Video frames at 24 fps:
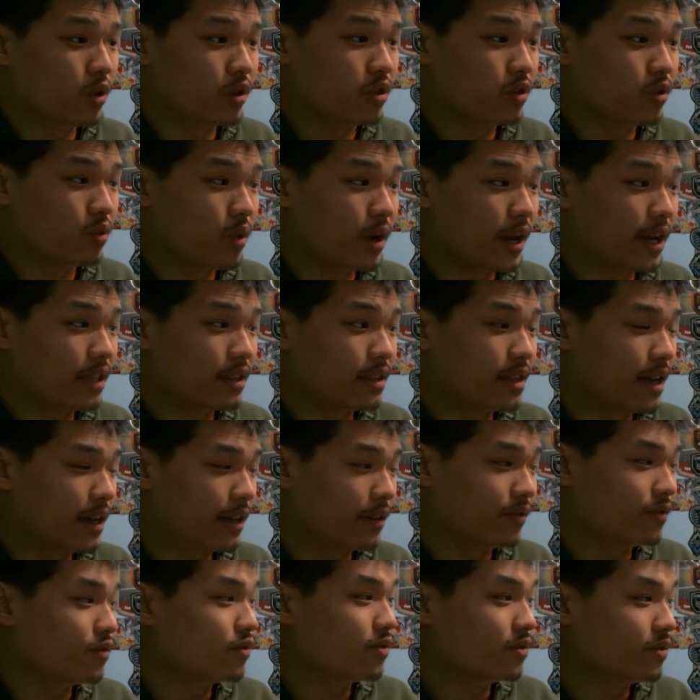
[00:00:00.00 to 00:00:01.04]
The way that
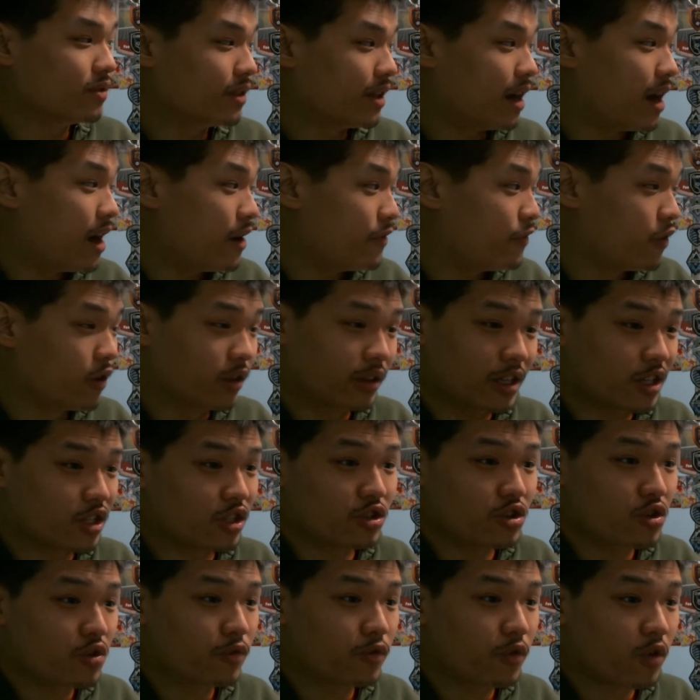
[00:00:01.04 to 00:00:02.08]
I thought this
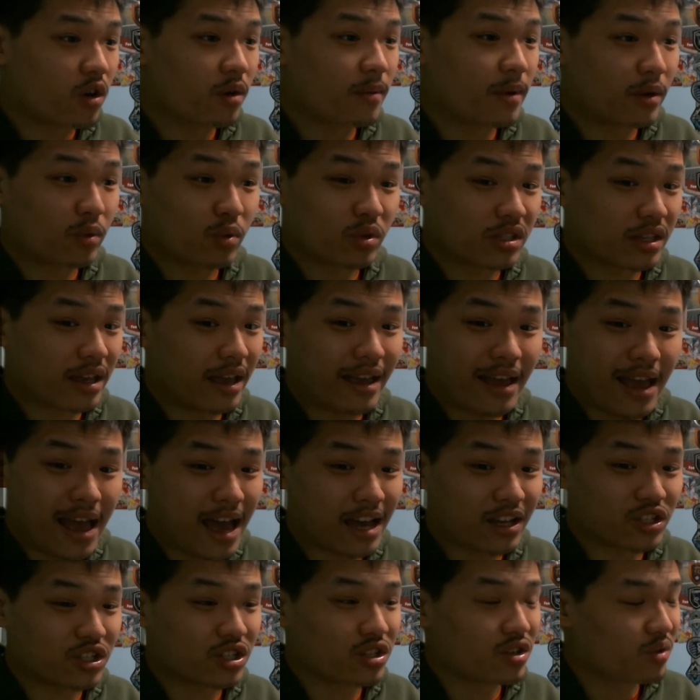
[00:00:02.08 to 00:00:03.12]
new format was
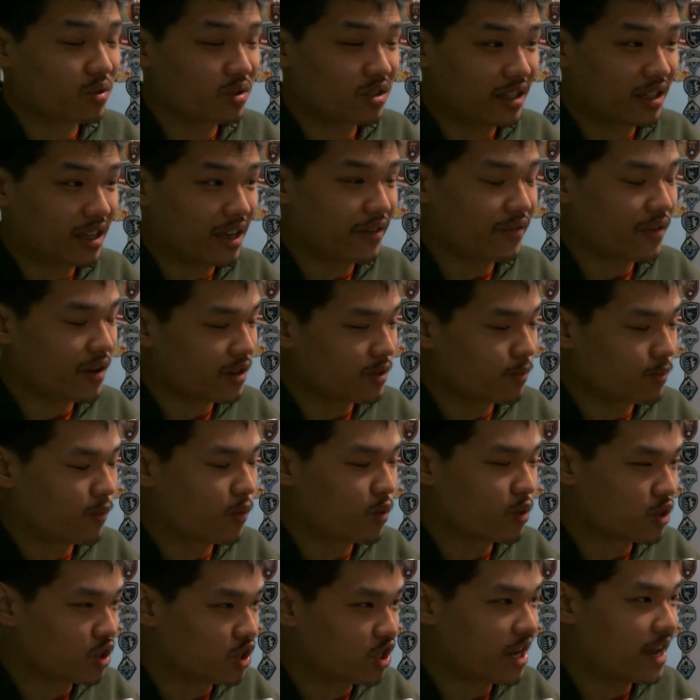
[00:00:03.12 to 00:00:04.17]
actually going to give us more
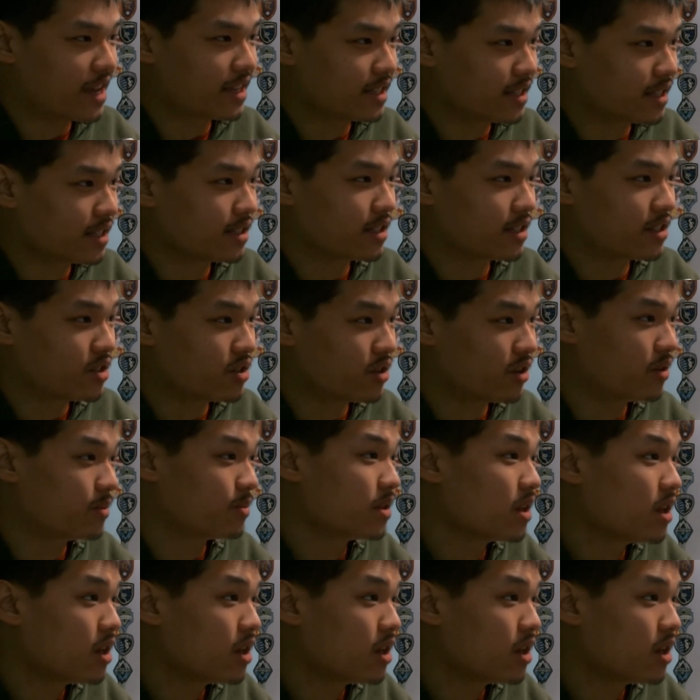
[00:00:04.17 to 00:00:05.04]
chances in terms